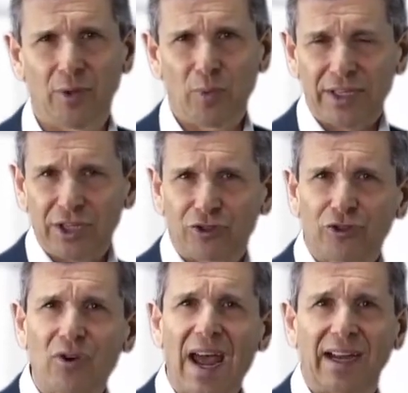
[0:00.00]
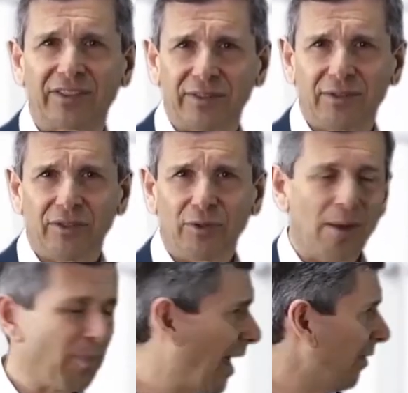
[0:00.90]
that we can attract to our
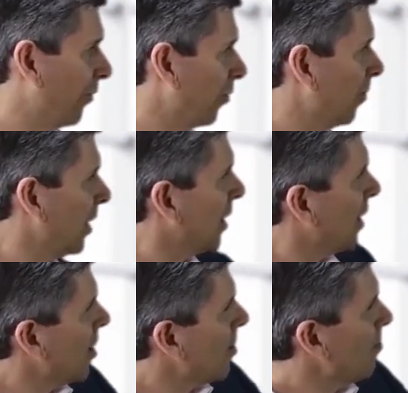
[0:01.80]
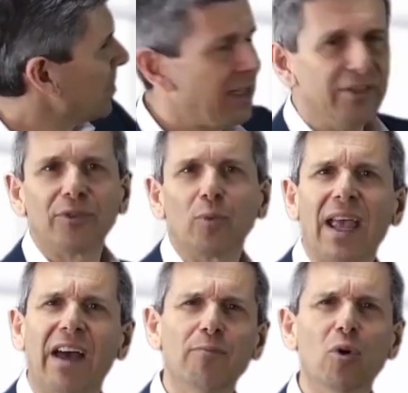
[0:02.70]
platform means we
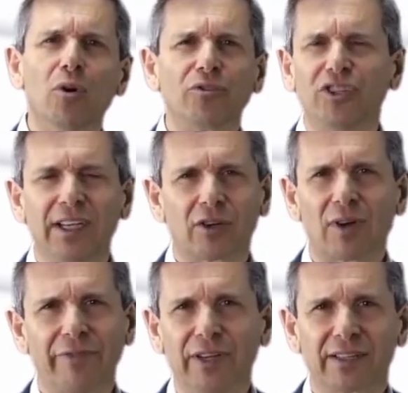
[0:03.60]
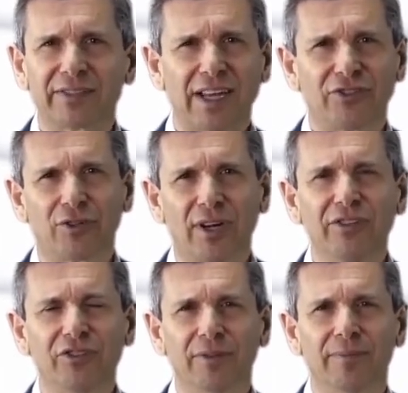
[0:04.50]
have more geographic
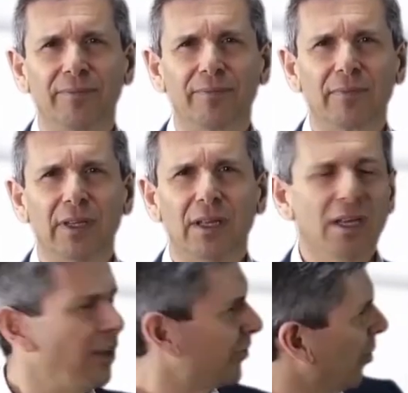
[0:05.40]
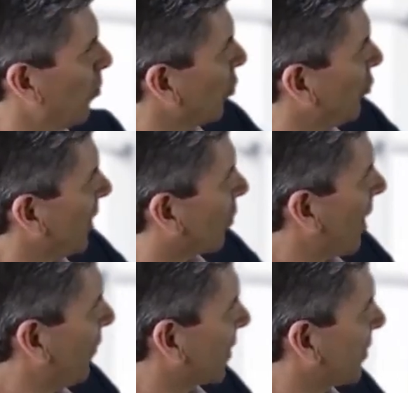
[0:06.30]
saturation. So the more
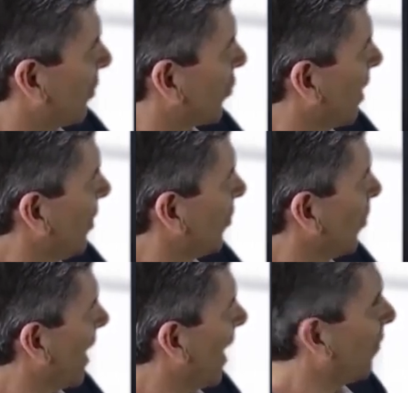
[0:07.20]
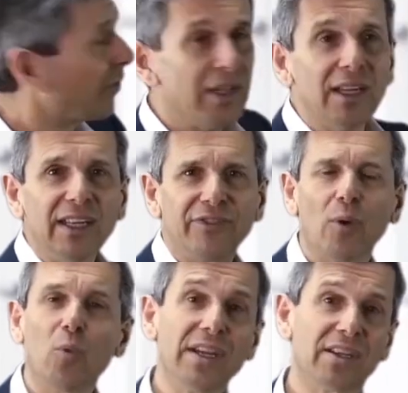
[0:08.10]
geographic saturation we have is
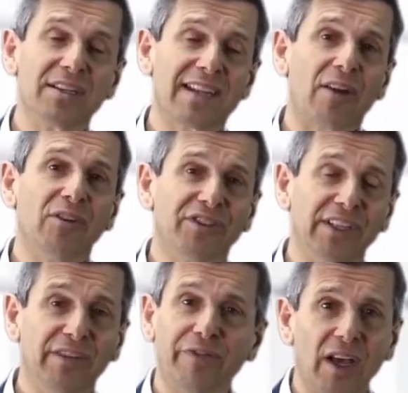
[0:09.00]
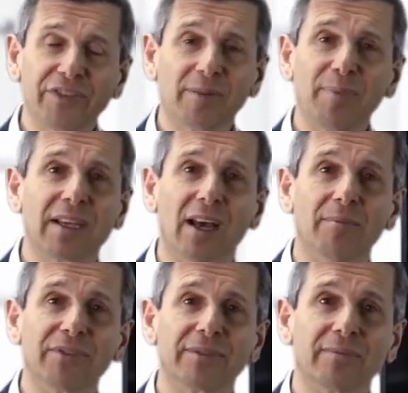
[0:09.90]
that we can guarantee faster
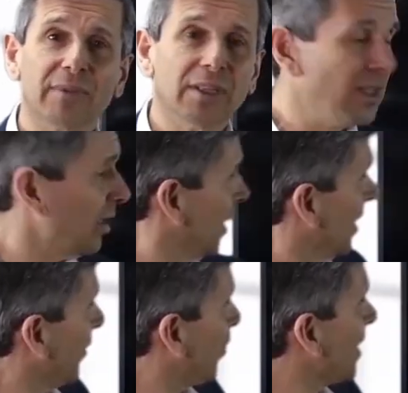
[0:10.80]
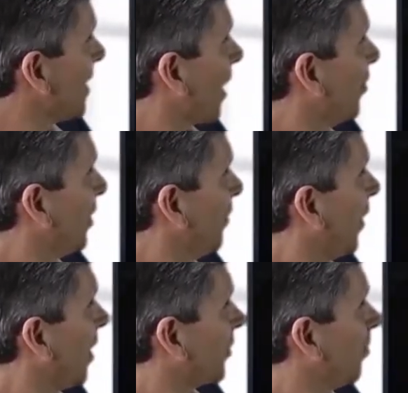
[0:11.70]
pickups. If we can guarantee faster